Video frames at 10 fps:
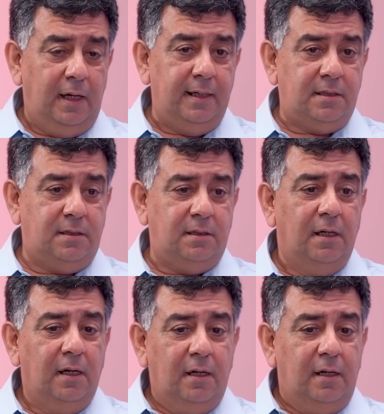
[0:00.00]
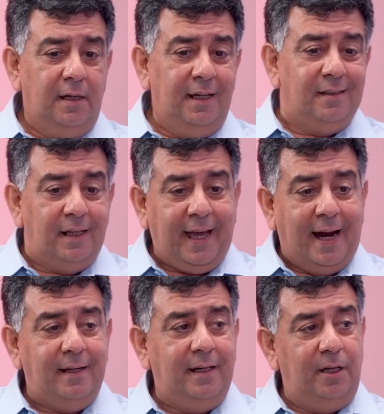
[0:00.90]
It's in the
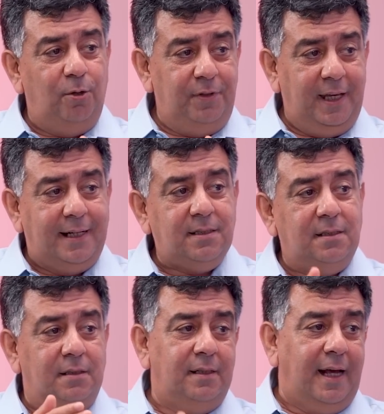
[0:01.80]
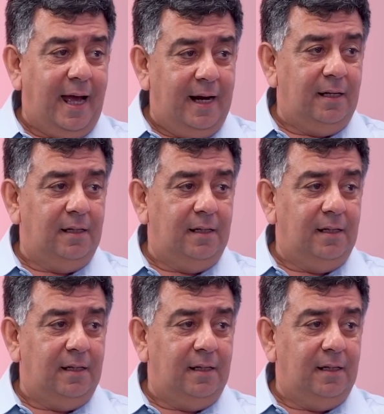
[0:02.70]
category of the Exter and